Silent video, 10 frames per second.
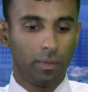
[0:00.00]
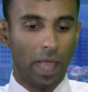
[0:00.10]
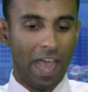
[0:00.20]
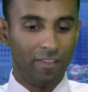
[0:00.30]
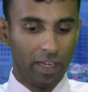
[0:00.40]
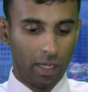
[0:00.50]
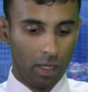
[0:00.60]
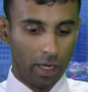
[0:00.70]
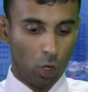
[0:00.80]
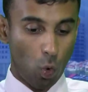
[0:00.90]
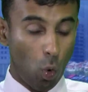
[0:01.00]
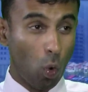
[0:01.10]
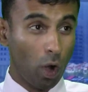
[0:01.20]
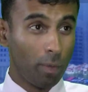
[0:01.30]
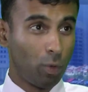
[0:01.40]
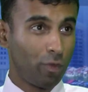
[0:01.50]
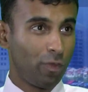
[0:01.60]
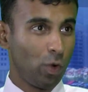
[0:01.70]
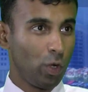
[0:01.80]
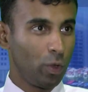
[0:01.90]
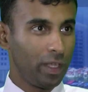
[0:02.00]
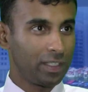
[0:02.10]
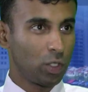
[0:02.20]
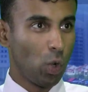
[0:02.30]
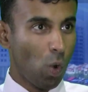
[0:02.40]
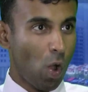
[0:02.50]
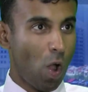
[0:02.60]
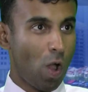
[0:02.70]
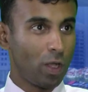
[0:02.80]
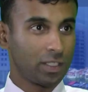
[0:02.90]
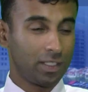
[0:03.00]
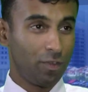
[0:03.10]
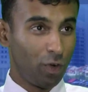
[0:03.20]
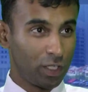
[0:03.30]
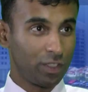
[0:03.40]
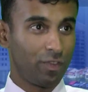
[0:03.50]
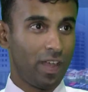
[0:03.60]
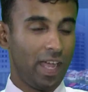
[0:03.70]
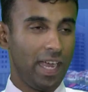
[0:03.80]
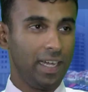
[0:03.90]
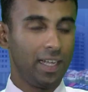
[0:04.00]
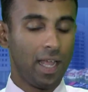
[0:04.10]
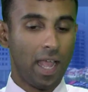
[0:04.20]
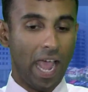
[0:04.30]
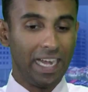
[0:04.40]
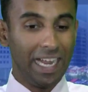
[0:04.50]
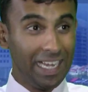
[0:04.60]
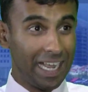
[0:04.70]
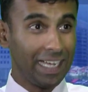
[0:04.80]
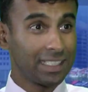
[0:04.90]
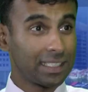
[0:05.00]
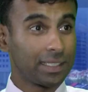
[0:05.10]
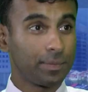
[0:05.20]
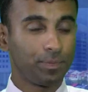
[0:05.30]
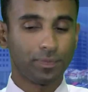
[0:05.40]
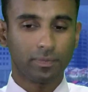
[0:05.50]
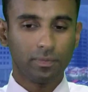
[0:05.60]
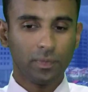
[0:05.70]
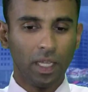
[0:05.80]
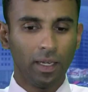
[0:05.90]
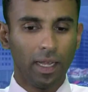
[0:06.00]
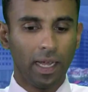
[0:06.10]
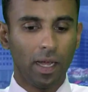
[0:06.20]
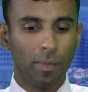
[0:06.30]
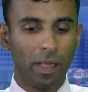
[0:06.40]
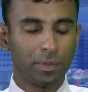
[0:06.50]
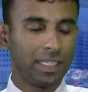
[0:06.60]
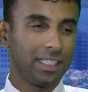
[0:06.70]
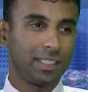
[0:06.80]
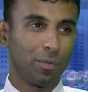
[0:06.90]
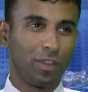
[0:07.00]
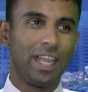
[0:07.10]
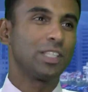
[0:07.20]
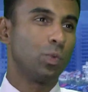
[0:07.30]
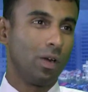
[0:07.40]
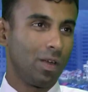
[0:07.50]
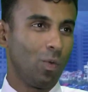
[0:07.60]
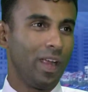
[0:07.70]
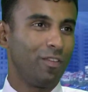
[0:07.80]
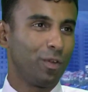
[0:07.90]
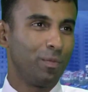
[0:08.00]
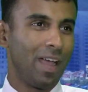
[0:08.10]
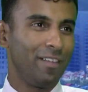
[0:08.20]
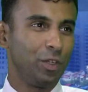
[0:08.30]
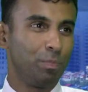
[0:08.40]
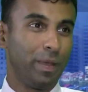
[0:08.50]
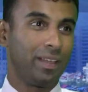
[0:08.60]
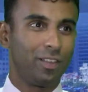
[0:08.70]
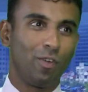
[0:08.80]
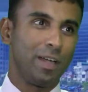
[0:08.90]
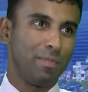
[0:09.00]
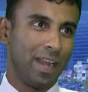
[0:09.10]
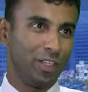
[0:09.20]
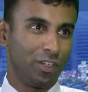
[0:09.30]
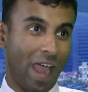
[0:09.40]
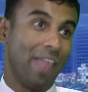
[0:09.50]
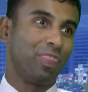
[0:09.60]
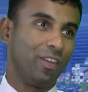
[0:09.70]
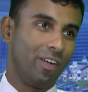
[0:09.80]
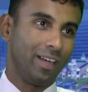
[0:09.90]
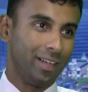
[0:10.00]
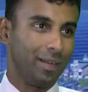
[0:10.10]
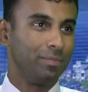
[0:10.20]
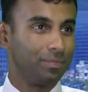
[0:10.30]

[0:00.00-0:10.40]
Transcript: Having a core portfolio that's low cost, diversified, and indexed helps take some of the guesswork away from having to pick the right manager at the right time.